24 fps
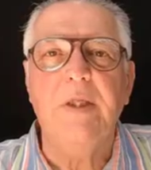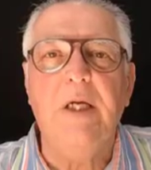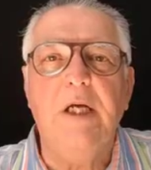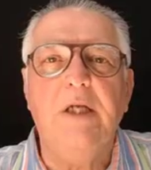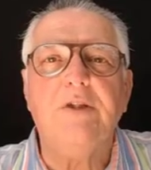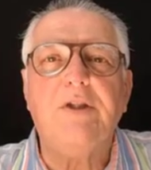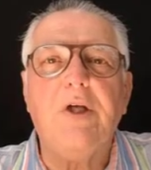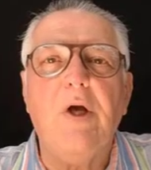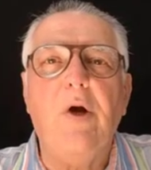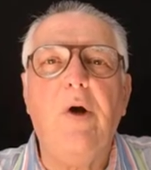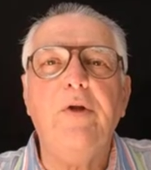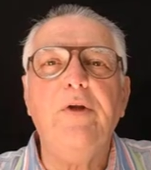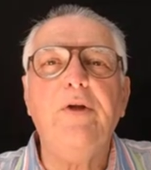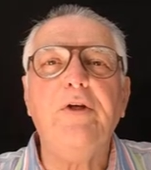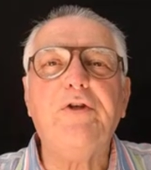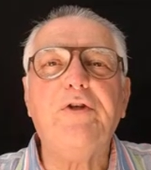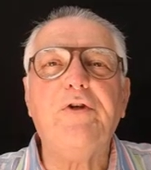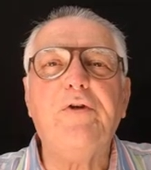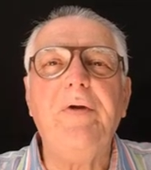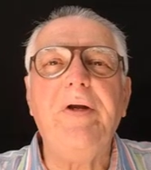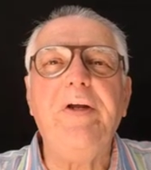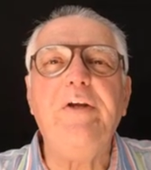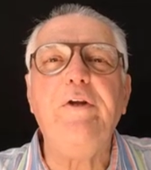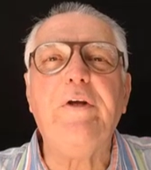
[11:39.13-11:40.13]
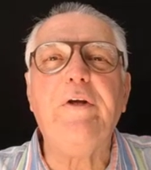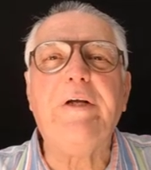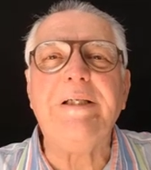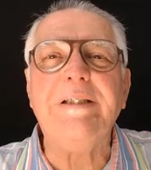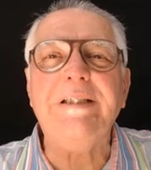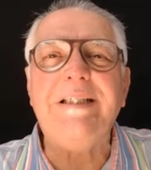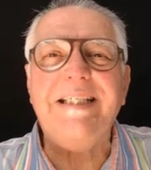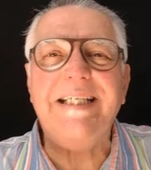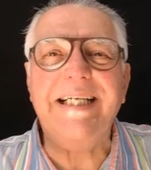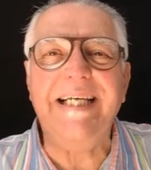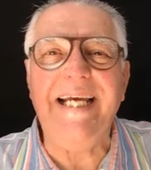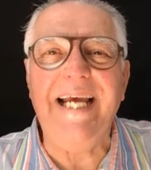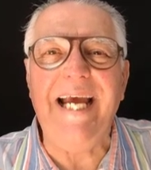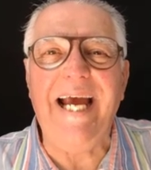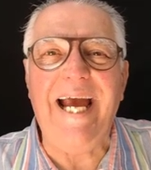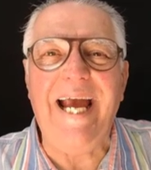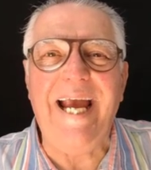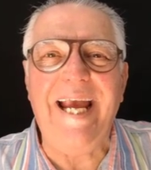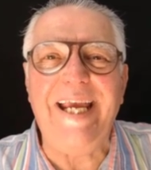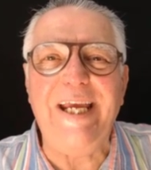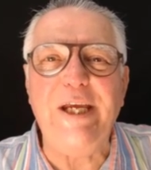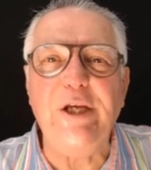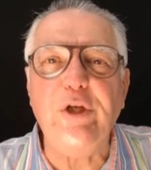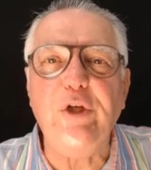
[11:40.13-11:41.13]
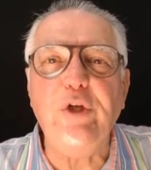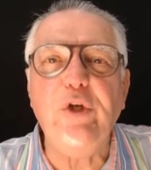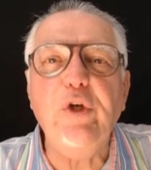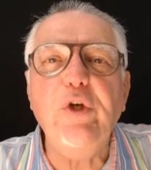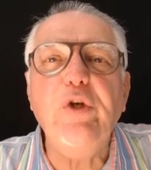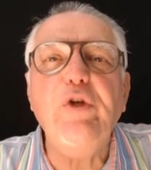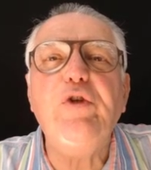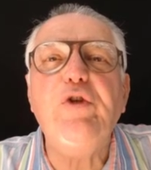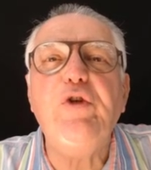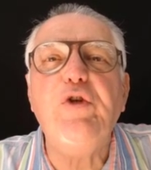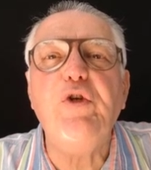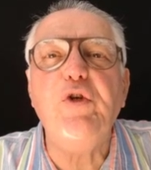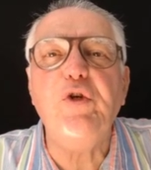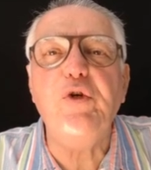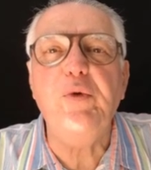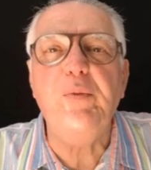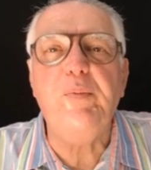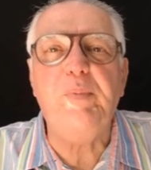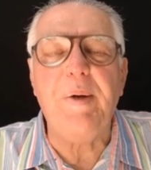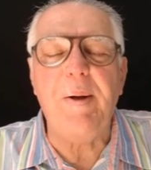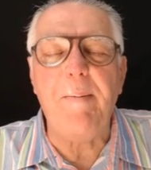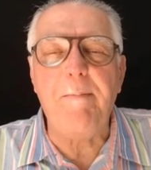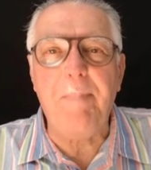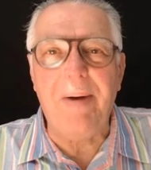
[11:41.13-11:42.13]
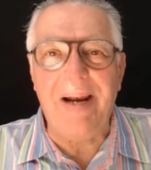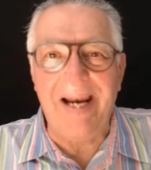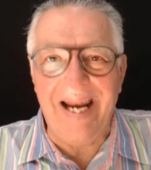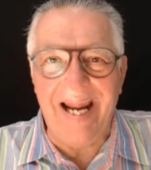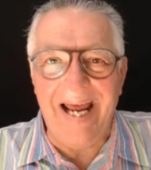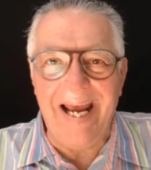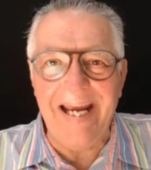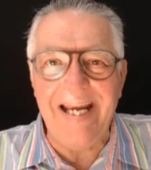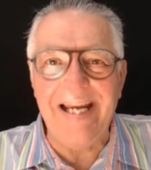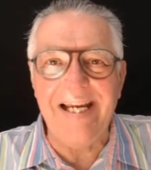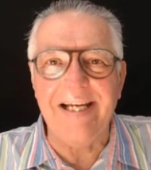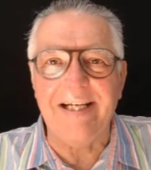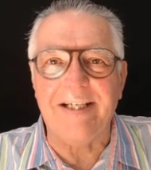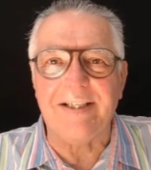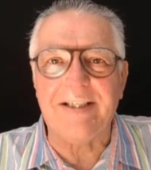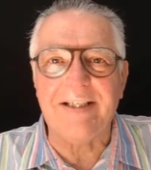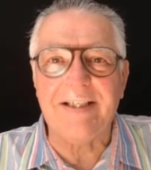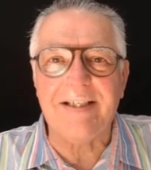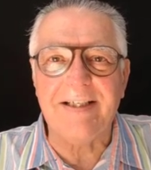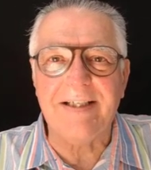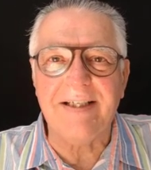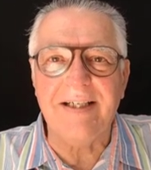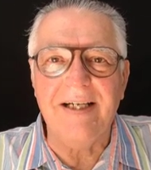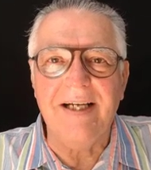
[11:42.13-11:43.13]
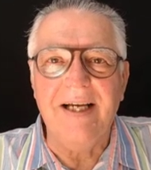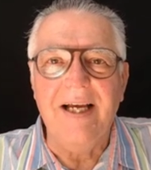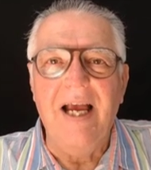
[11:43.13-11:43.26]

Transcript: so on your screen you can see a YouTube playlist